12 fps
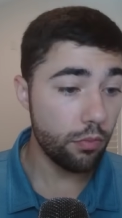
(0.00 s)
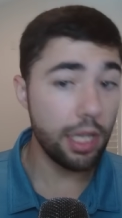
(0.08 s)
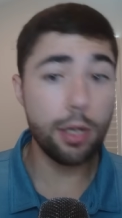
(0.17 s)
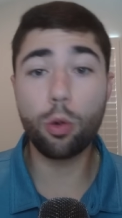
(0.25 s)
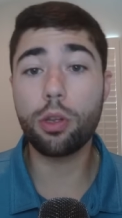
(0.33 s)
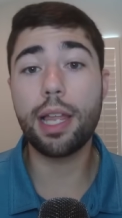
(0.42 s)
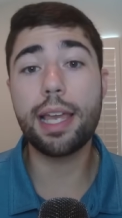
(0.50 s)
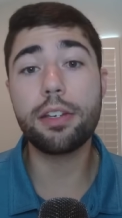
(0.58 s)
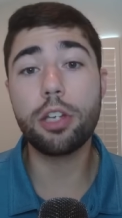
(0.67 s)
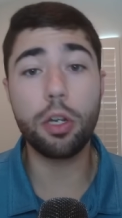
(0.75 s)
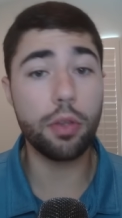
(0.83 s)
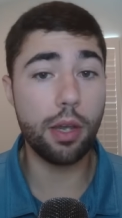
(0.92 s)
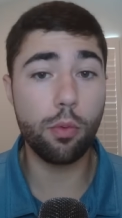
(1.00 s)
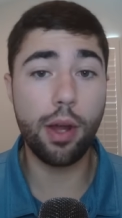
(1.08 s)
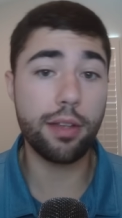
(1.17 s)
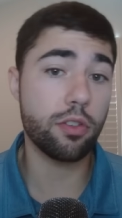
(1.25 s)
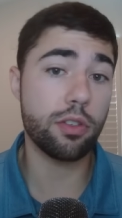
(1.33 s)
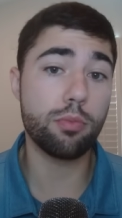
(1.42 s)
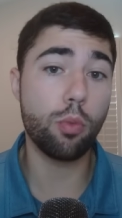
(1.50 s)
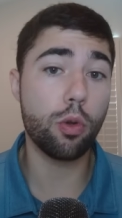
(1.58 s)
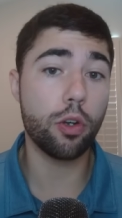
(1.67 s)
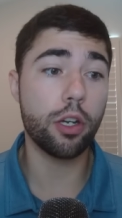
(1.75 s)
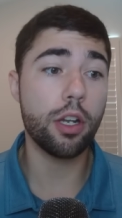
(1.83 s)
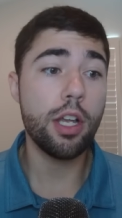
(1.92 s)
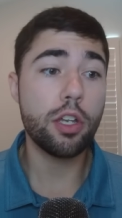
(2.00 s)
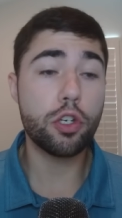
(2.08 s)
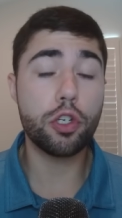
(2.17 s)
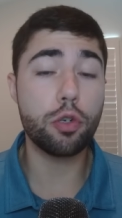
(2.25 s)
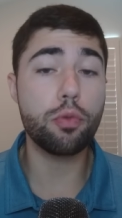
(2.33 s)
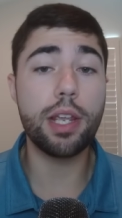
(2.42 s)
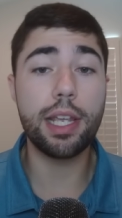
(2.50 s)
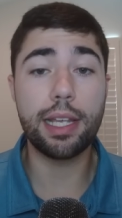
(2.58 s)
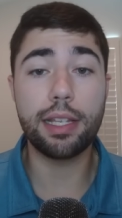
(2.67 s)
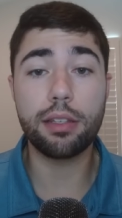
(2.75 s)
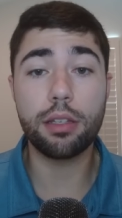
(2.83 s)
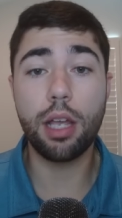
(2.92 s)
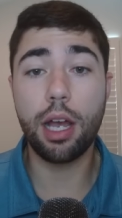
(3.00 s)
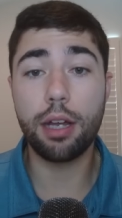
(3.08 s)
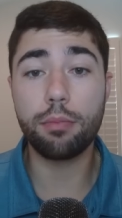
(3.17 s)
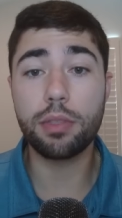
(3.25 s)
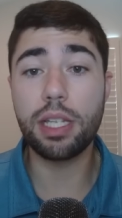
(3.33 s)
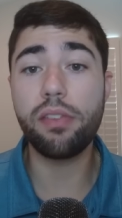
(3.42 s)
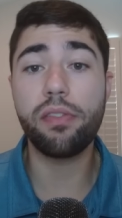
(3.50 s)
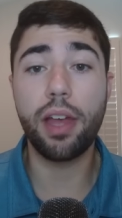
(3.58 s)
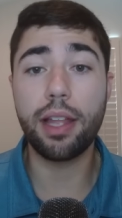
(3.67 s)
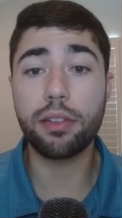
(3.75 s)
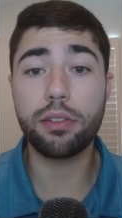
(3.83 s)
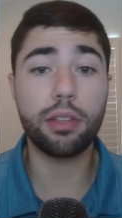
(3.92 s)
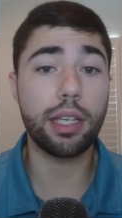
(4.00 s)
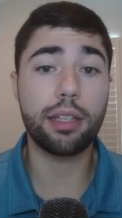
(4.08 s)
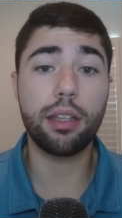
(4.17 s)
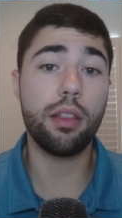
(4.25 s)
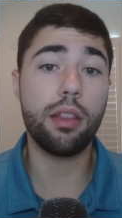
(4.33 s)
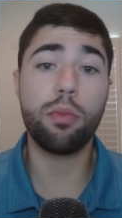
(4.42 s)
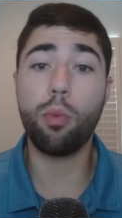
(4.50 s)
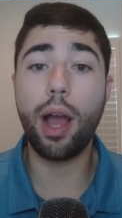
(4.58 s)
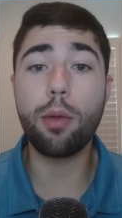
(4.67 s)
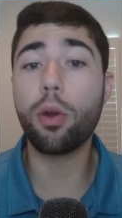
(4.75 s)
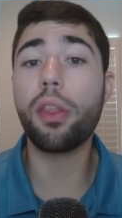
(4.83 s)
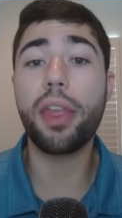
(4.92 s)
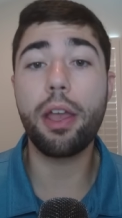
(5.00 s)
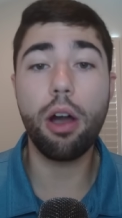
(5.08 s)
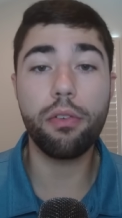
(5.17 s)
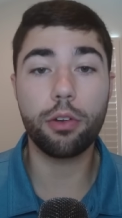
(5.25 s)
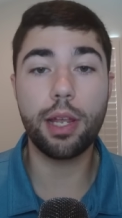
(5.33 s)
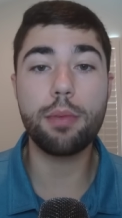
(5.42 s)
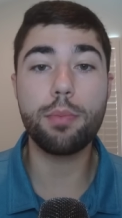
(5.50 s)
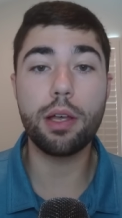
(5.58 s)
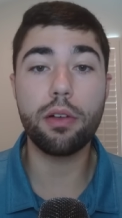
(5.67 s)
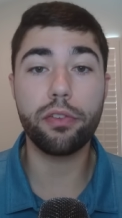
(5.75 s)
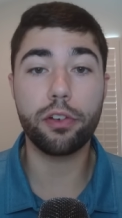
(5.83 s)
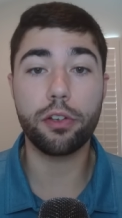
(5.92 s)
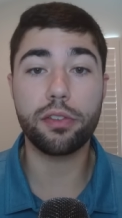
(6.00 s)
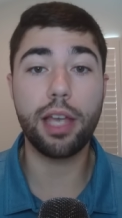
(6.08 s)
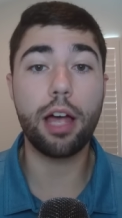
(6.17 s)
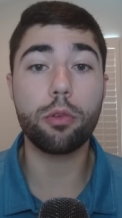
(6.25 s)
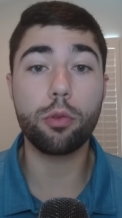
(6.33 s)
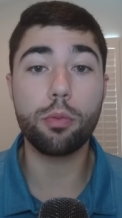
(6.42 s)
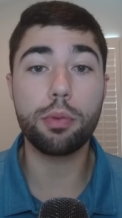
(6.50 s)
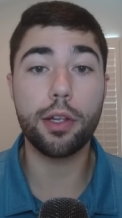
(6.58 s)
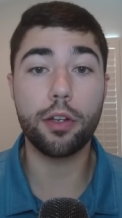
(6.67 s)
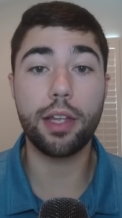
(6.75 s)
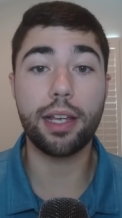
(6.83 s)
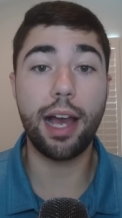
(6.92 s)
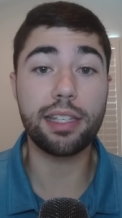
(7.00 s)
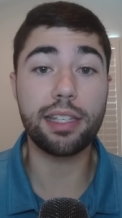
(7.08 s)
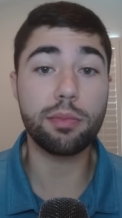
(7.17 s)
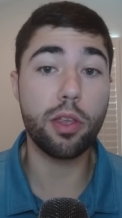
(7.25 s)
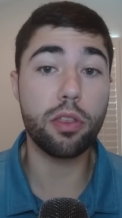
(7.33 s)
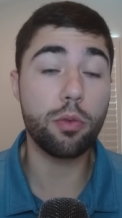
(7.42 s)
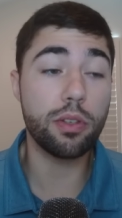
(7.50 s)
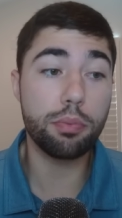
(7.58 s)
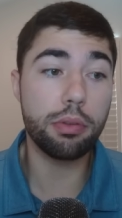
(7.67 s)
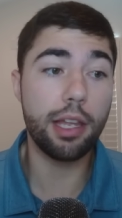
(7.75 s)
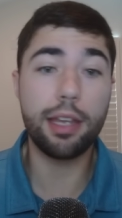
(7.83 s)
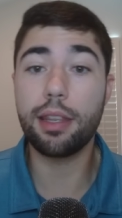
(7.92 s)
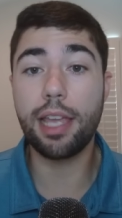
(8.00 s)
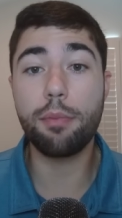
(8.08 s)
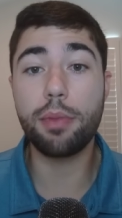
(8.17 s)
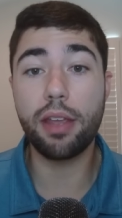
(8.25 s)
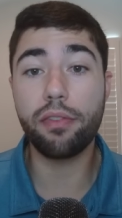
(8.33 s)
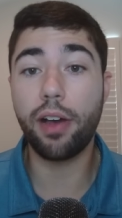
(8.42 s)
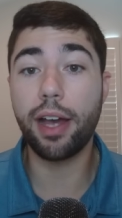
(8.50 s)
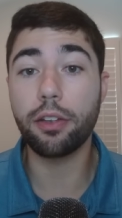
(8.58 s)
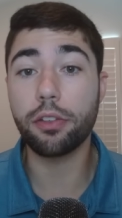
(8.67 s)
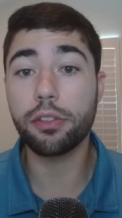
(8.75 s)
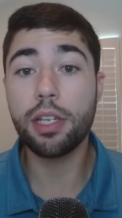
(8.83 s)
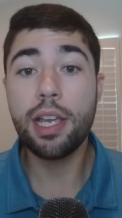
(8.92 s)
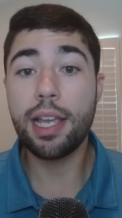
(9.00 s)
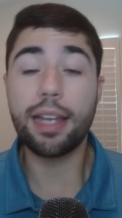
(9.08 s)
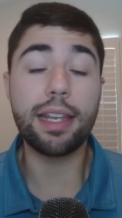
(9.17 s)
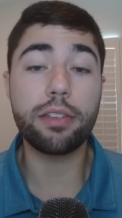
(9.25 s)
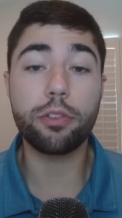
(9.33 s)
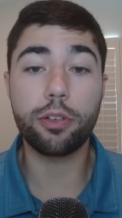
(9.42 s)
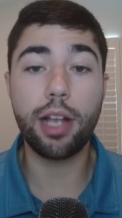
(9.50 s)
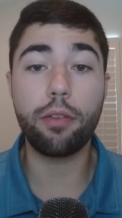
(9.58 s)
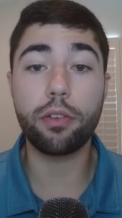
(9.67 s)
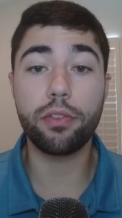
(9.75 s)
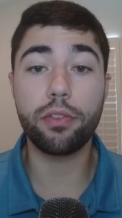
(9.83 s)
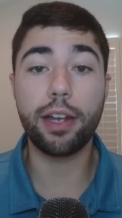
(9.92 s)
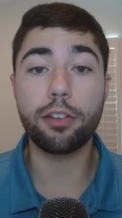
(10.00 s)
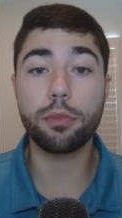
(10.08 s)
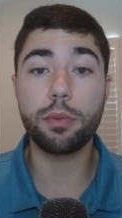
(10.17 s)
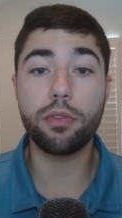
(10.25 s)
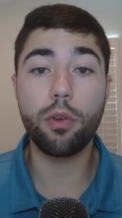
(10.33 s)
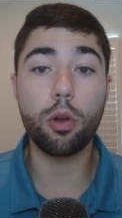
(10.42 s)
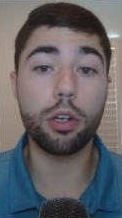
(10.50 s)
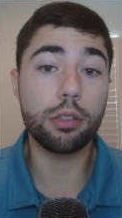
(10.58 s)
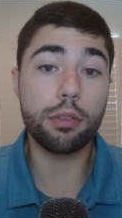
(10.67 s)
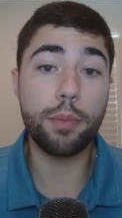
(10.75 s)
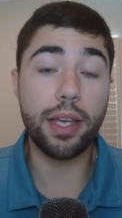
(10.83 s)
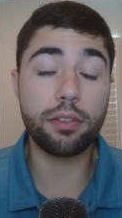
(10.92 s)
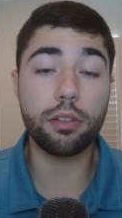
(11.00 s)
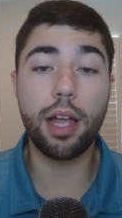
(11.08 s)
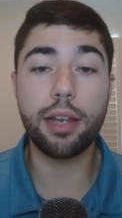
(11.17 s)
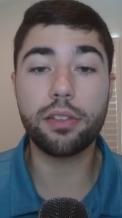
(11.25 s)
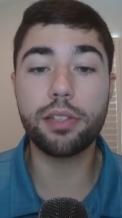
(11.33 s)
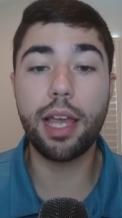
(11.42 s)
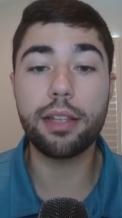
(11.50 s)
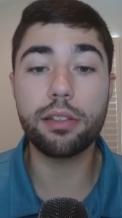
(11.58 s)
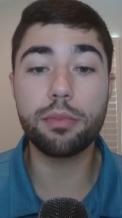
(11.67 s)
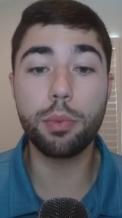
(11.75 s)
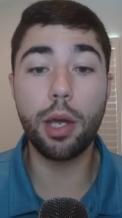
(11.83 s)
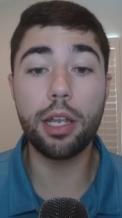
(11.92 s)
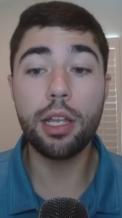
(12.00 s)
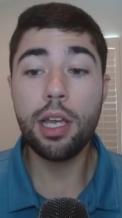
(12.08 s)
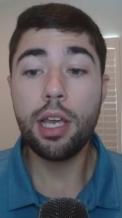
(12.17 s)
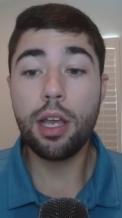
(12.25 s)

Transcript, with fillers: an Orlando that wants just more shooting and um, defense, like, why wouldn't they offer eight mil for a solid role player like Highsmith, who has played in the N B A Finals and Eastern Conference Finals before? It makes a lot of sense. But